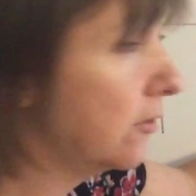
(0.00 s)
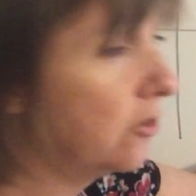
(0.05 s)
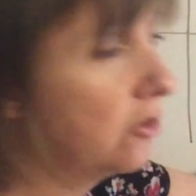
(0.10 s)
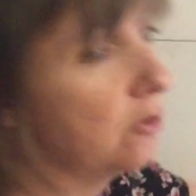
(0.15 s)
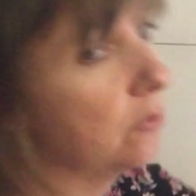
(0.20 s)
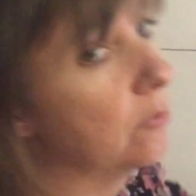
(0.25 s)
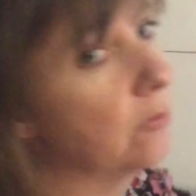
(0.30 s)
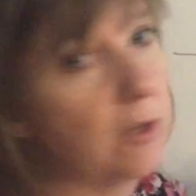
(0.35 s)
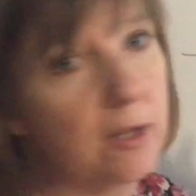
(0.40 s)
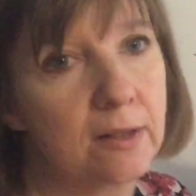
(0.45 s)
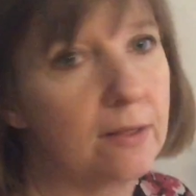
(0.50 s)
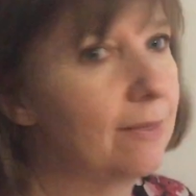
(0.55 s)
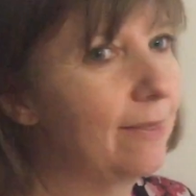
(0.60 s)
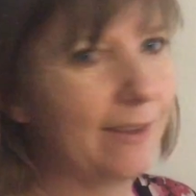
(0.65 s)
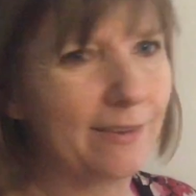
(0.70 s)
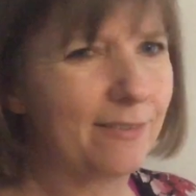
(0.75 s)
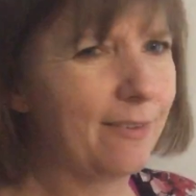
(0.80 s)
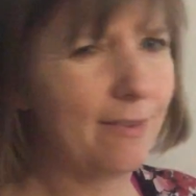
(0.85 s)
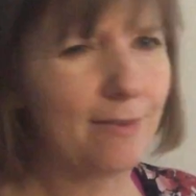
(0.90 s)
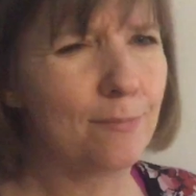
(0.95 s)
2. Like,
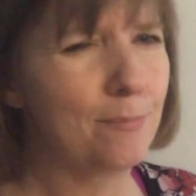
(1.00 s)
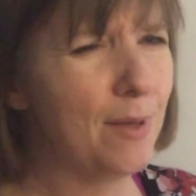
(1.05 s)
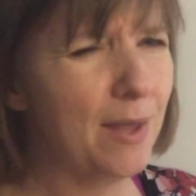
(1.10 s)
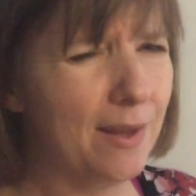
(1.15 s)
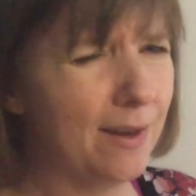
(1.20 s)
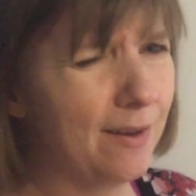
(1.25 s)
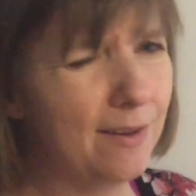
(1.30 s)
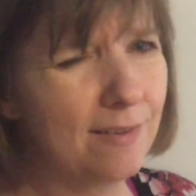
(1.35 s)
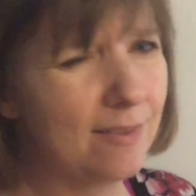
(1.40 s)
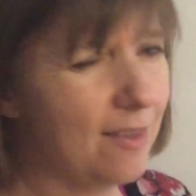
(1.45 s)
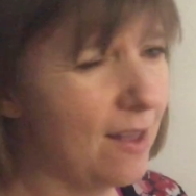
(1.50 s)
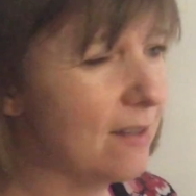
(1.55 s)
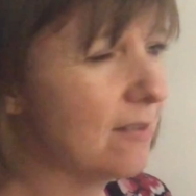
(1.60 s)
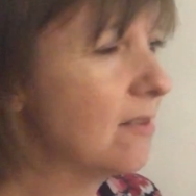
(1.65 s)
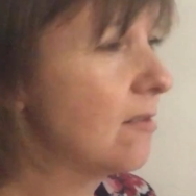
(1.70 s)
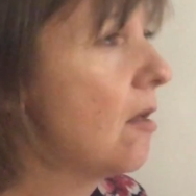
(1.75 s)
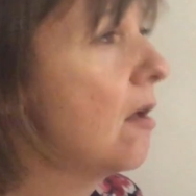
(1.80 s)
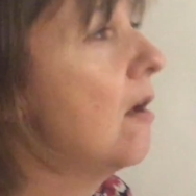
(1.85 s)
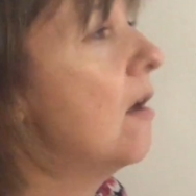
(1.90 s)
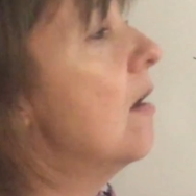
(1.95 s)
that doesn't make any sense.